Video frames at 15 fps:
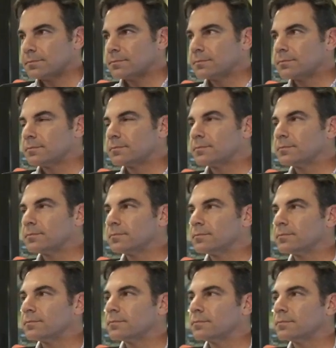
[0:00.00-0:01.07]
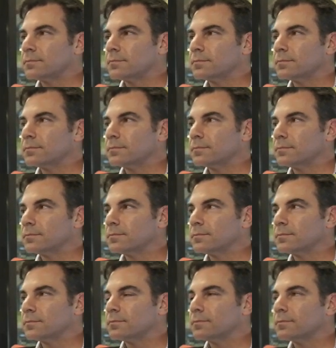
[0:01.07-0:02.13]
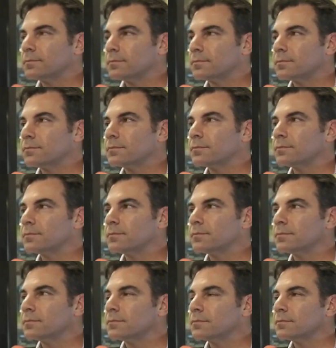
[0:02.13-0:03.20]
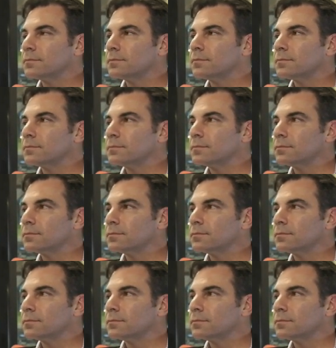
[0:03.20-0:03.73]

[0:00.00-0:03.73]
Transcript: [no speech]